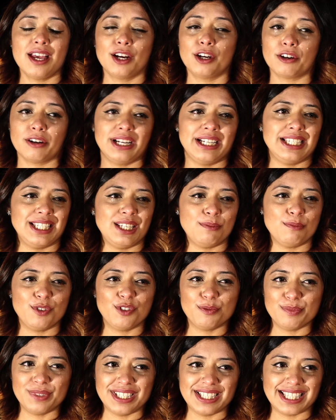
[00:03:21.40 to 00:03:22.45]
crazy
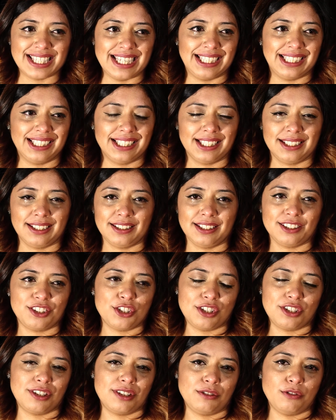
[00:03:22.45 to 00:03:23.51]
movements and
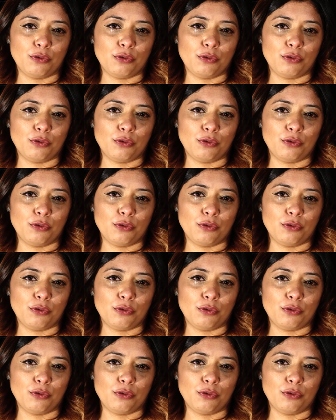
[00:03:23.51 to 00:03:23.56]
just